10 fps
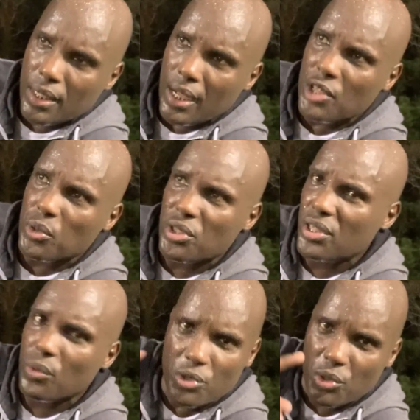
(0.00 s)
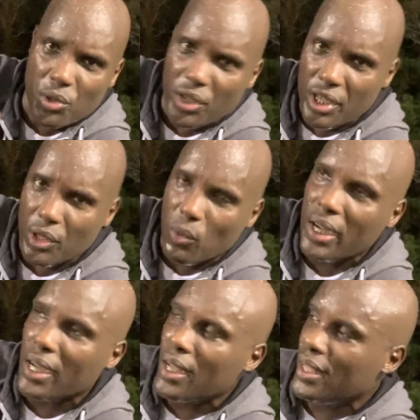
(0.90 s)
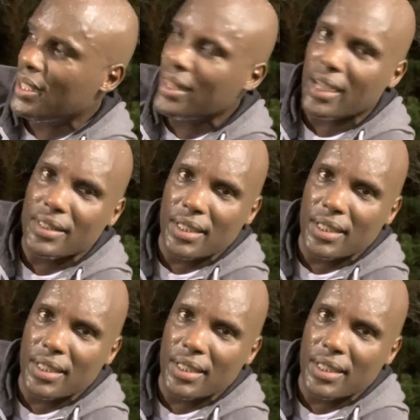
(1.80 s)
as you saw here on the Waka, that